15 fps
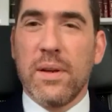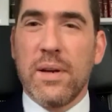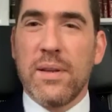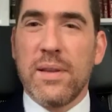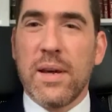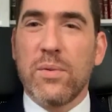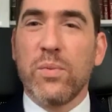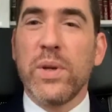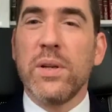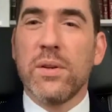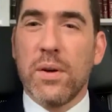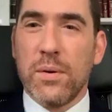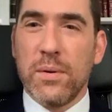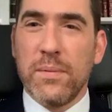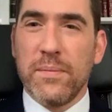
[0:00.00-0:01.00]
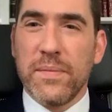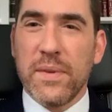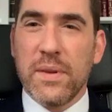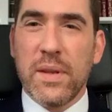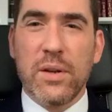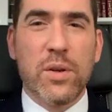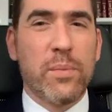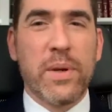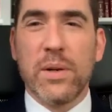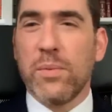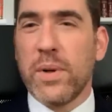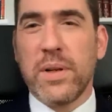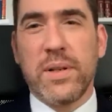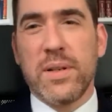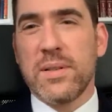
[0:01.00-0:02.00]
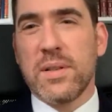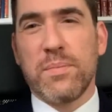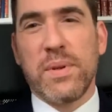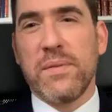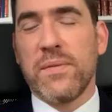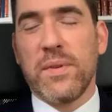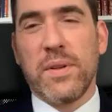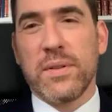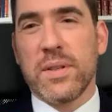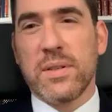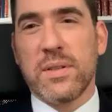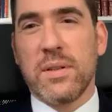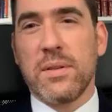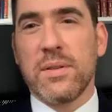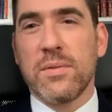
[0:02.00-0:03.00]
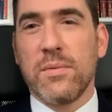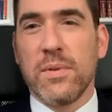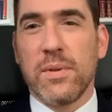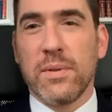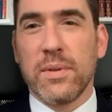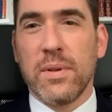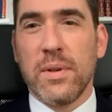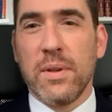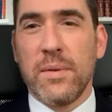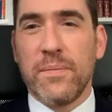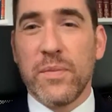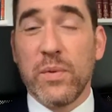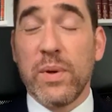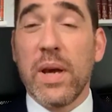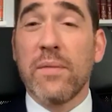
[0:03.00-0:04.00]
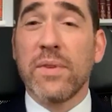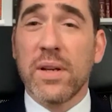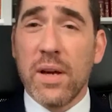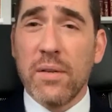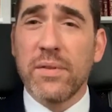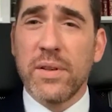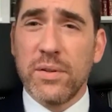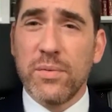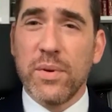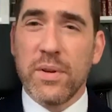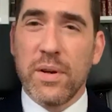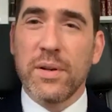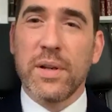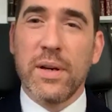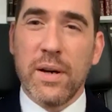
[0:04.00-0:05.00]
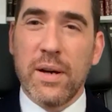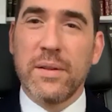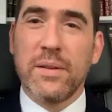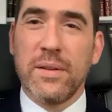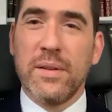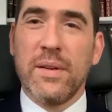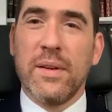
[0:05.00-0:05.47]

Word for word: And that we know that no matter what it is that befalls us in this world, we have a covenant with our God